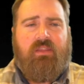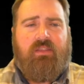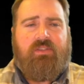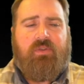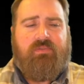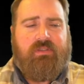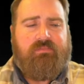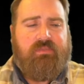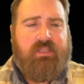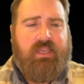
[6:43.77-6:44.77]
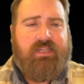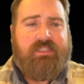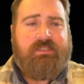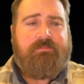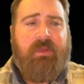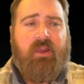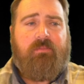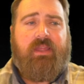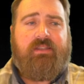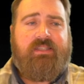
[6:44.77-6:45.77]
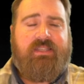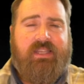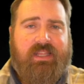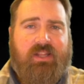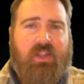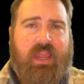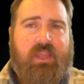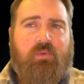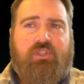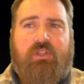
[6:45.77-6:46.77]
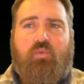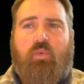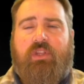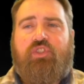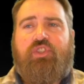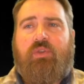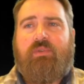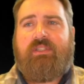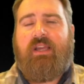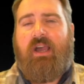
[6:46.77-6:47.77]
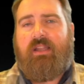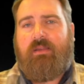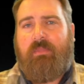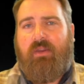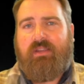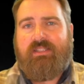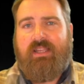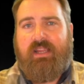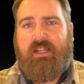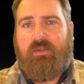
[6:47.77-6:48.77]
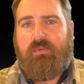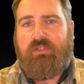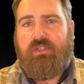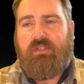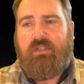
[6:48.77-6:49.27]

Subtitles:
sort of an experiment in language in which she was taught American Sign Language